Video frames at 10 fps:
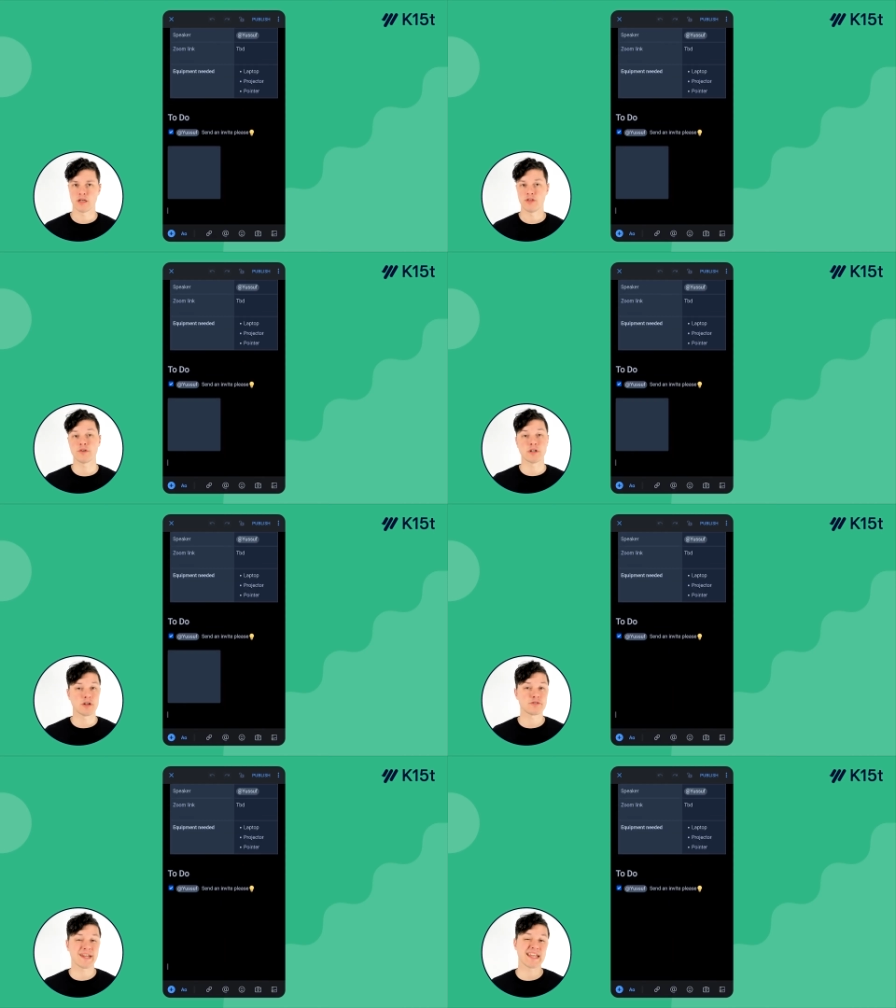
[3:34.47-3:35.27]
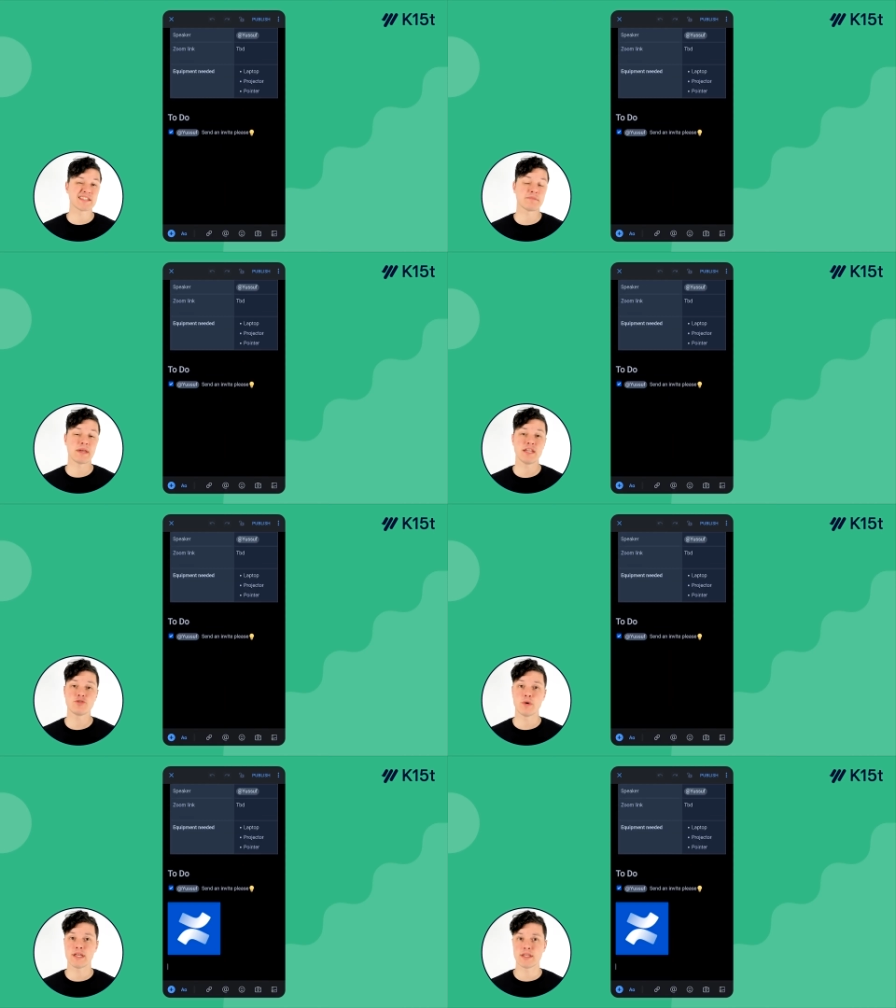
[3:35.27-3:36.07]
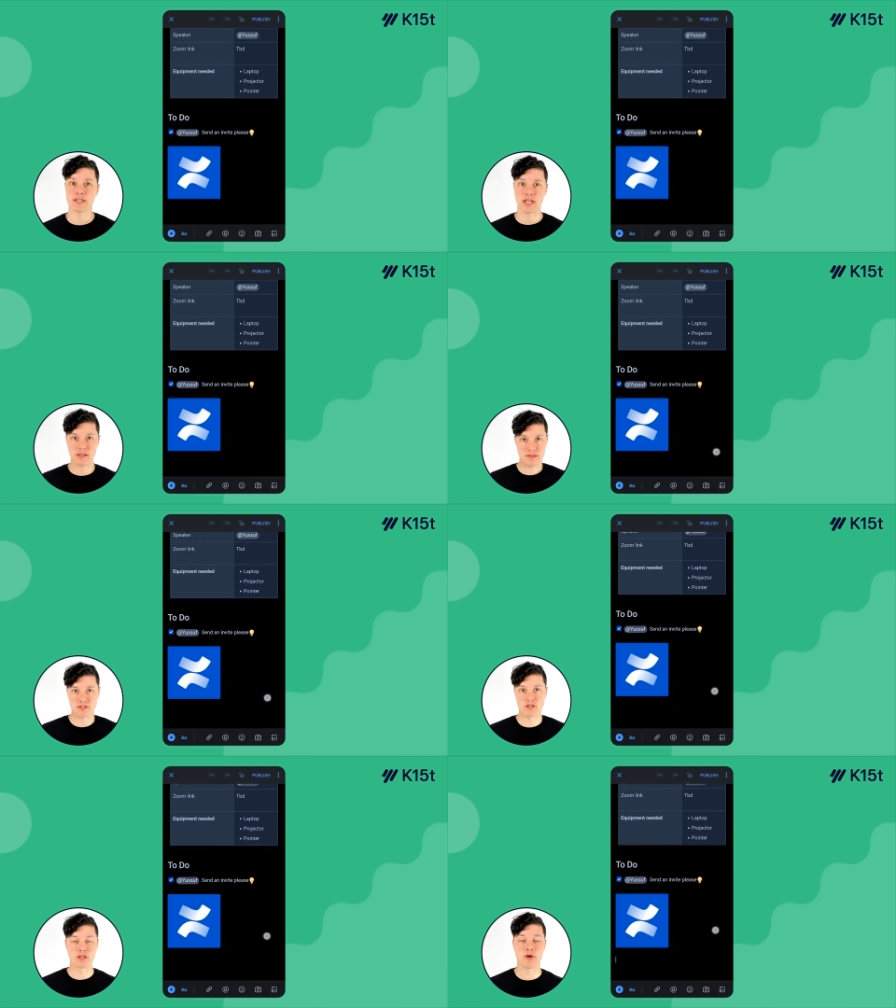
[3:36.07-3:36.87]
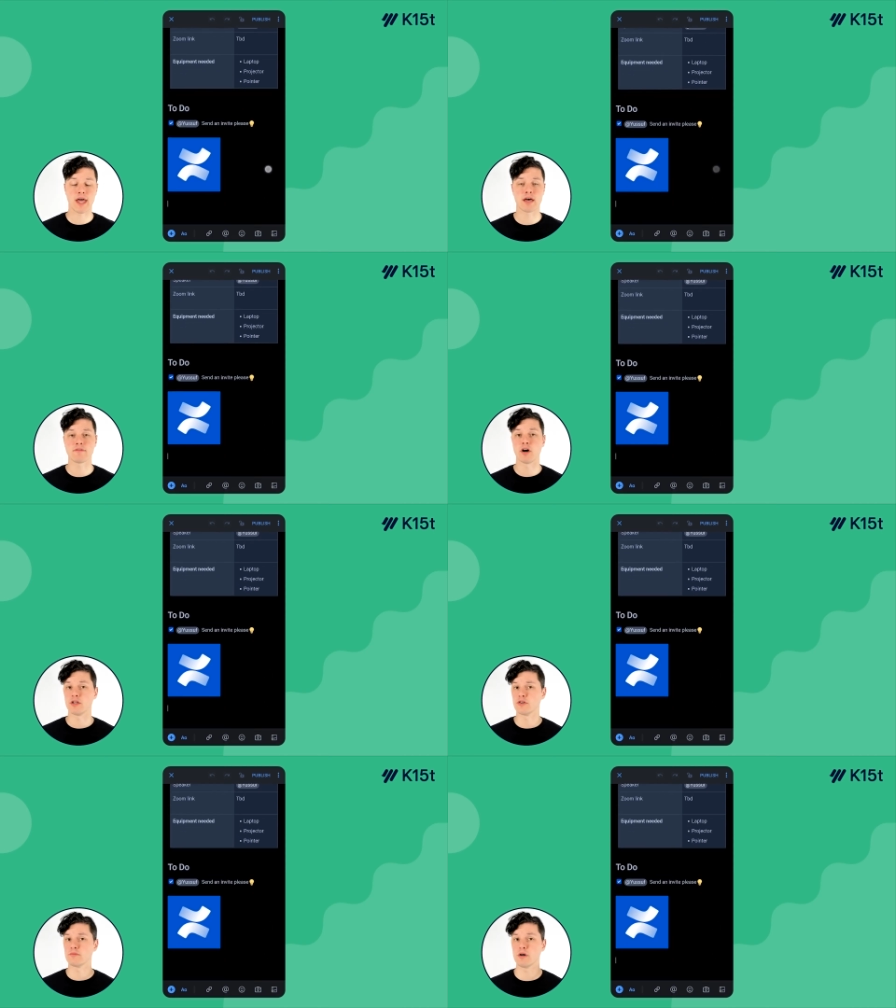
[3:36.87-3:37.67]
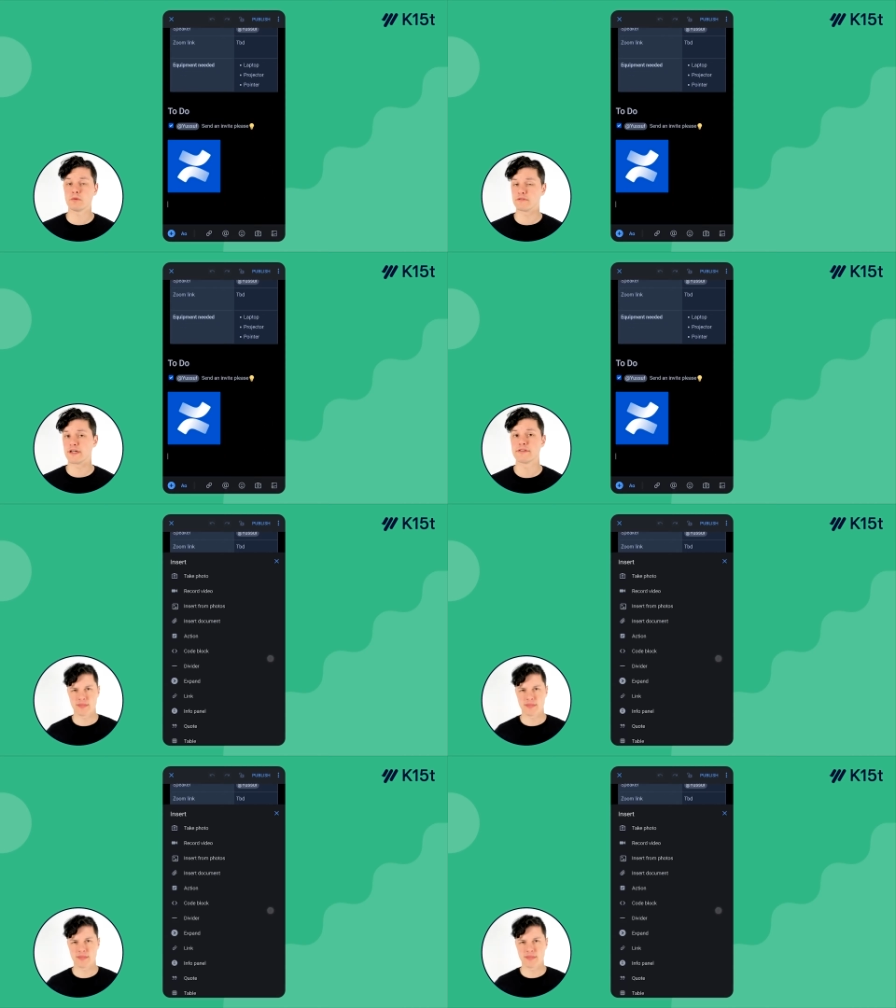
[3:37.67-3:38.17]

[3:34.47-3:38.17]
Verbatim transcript: You can also enhance the page with an image that you have on your mobile device.